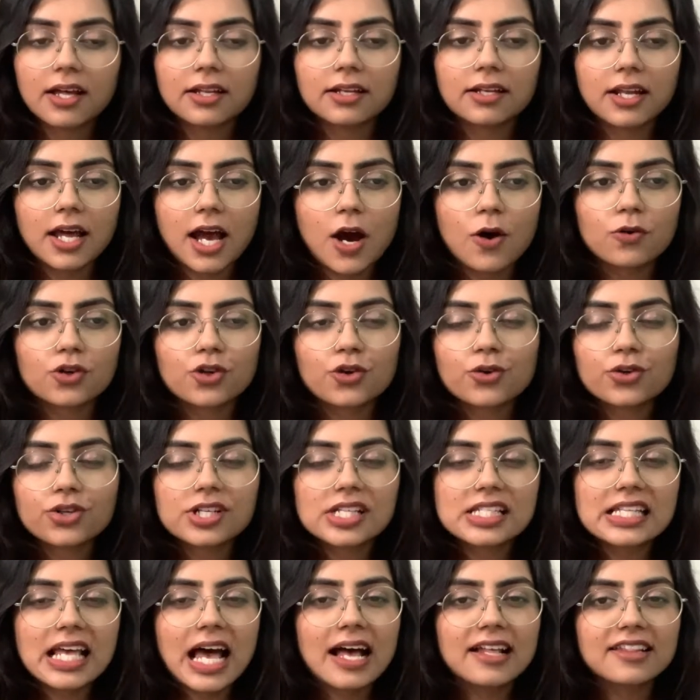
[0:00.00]
Now,
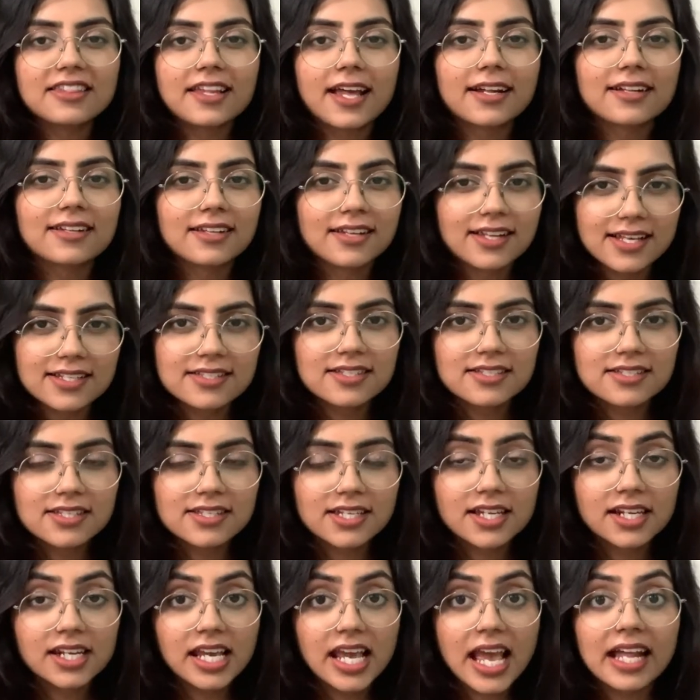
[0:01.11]
toners aren't that
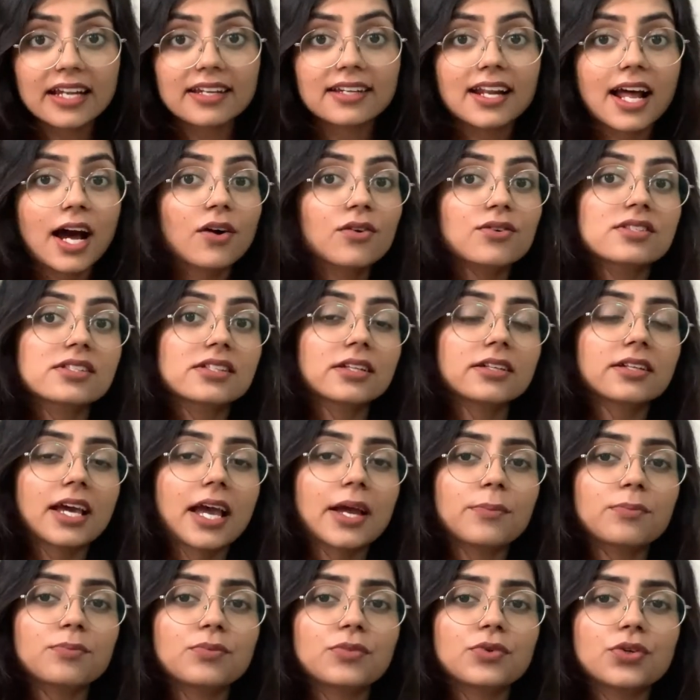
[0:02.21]
necessary, and now is the
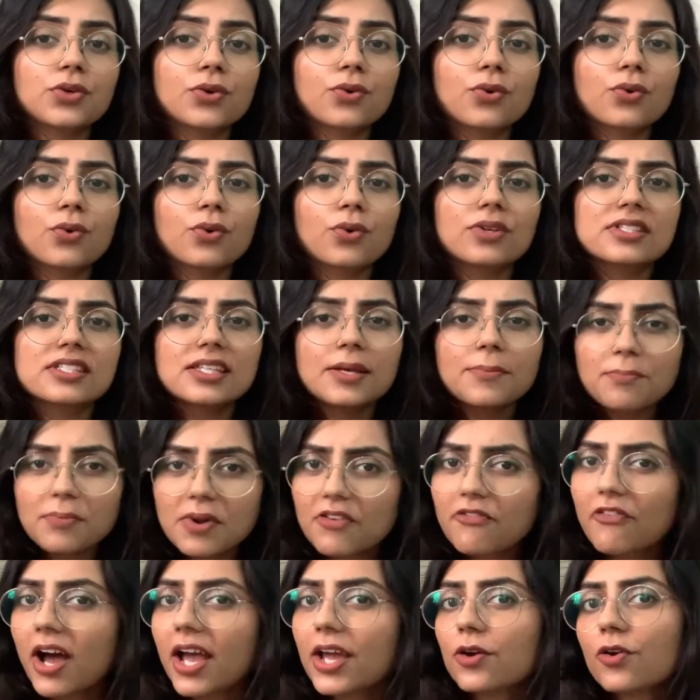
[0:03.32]
time to
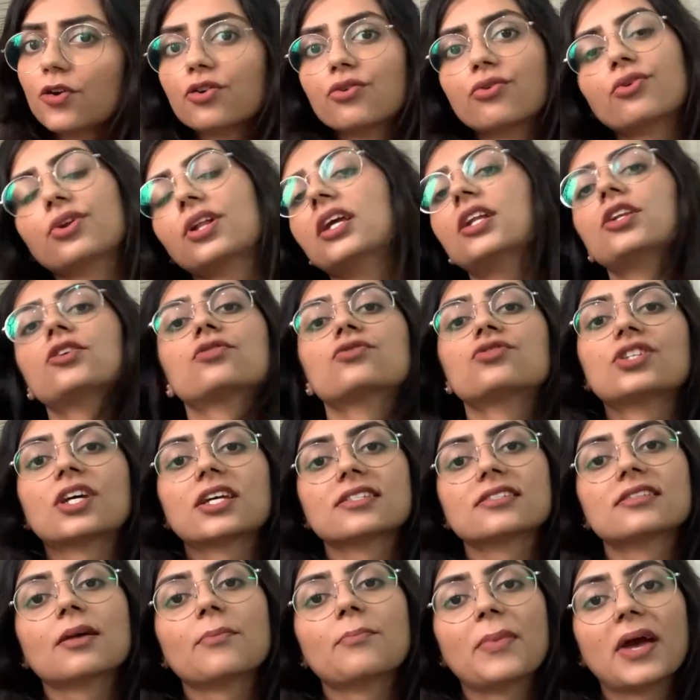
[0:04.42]
simplify your routine to
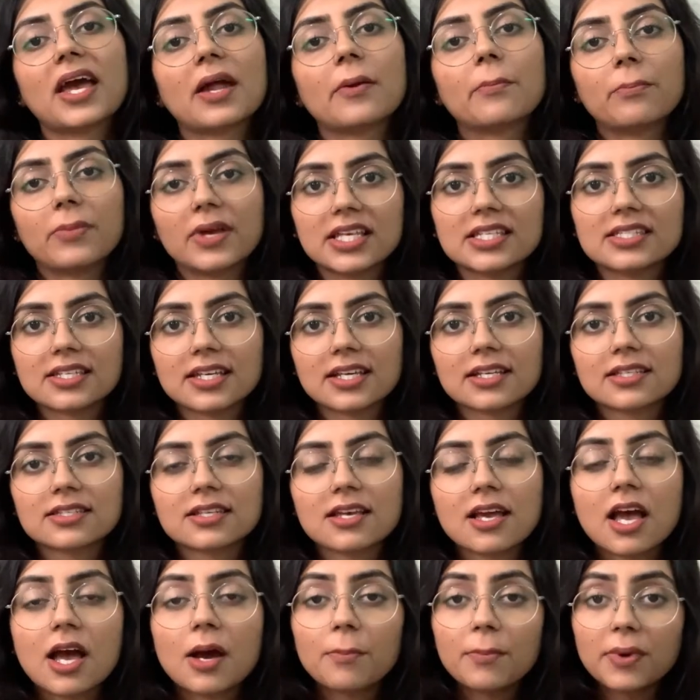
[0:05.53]
just the bare basics.
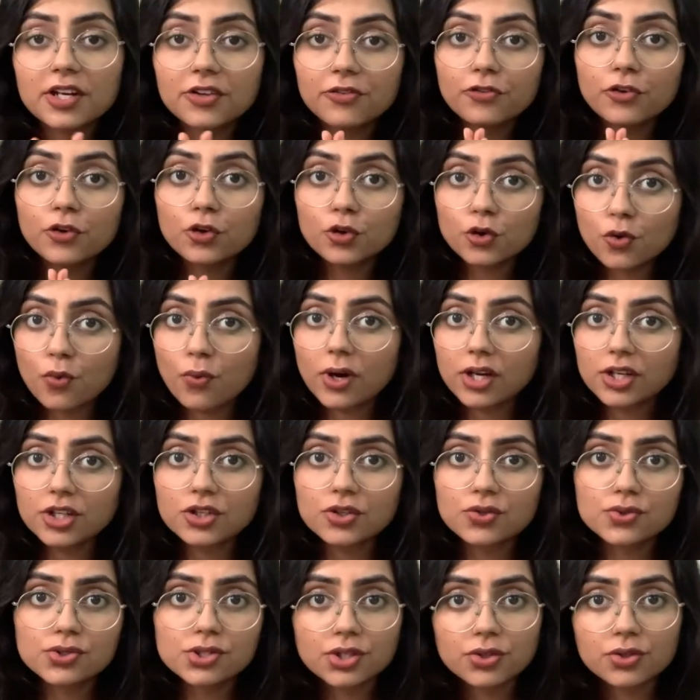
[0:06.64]
But if you do want to
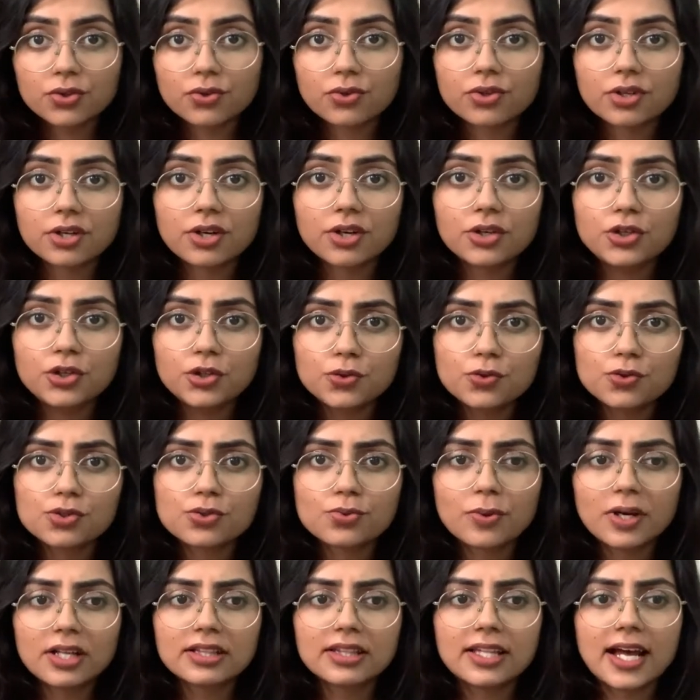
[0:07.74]
use a toner, use
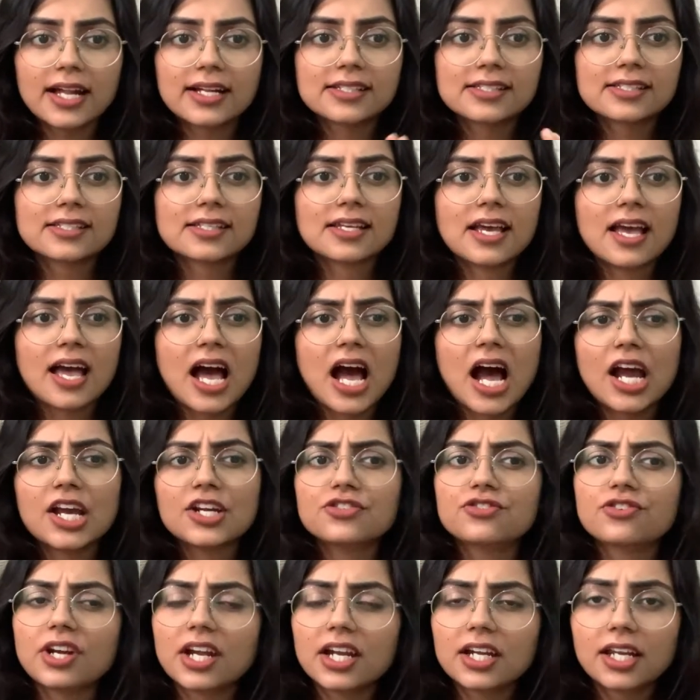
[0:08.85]
one that's
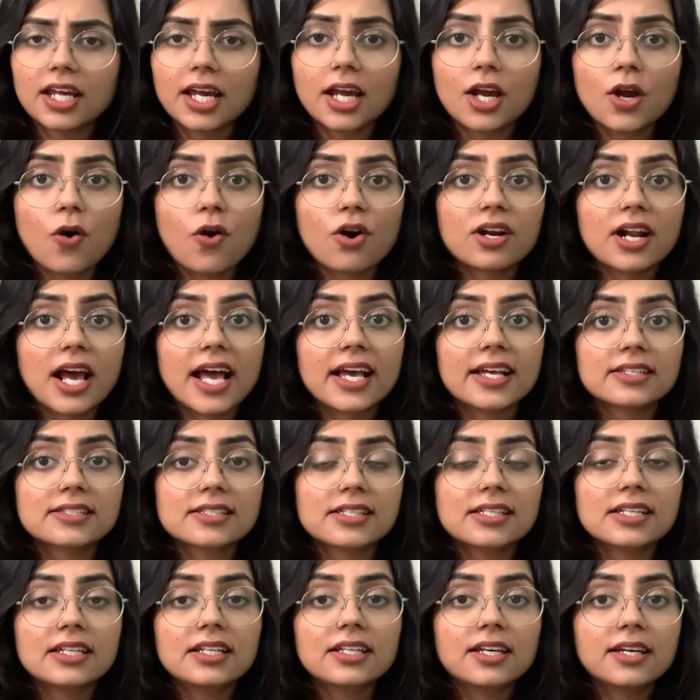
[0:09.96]
hydrating or
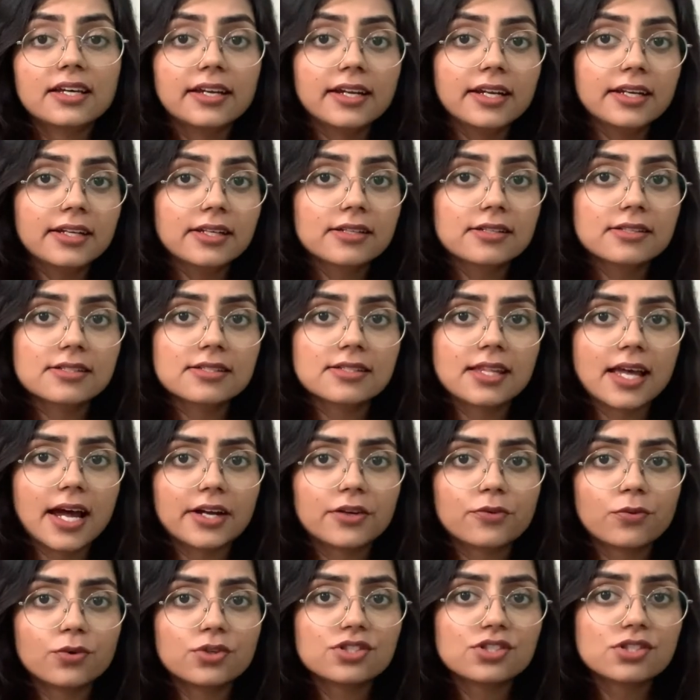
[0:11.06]
has ingredients
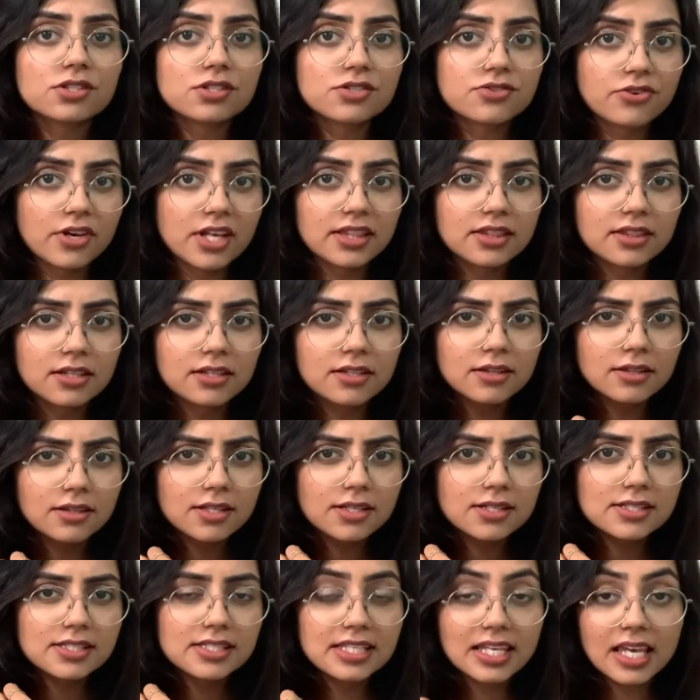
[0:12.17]
that would strengthen
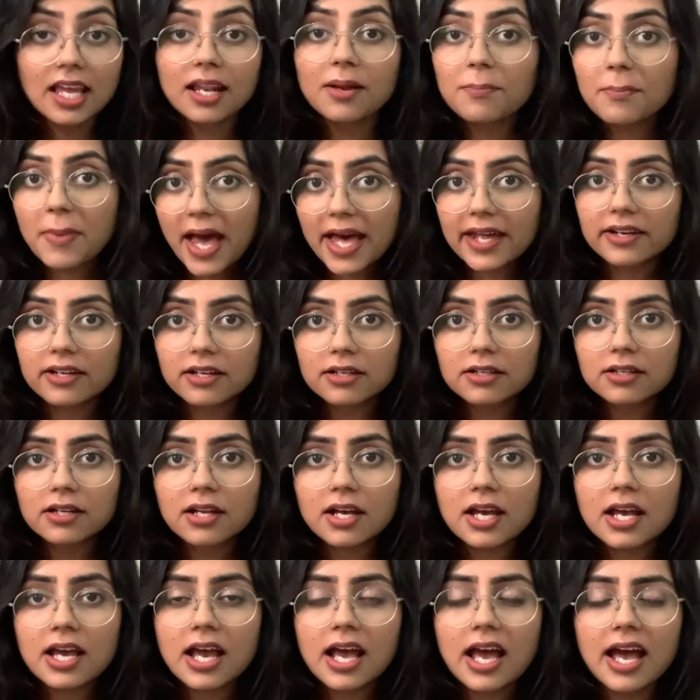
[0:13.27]
the skin barrier,
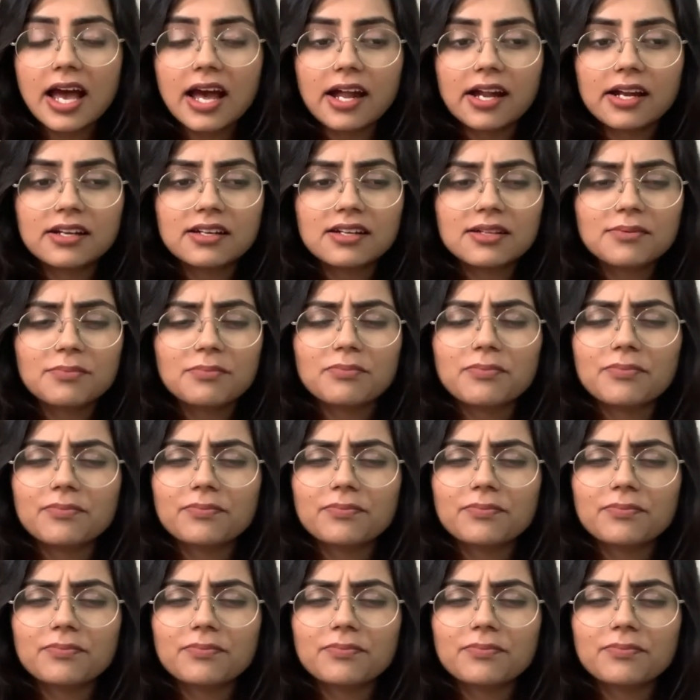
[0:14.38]
and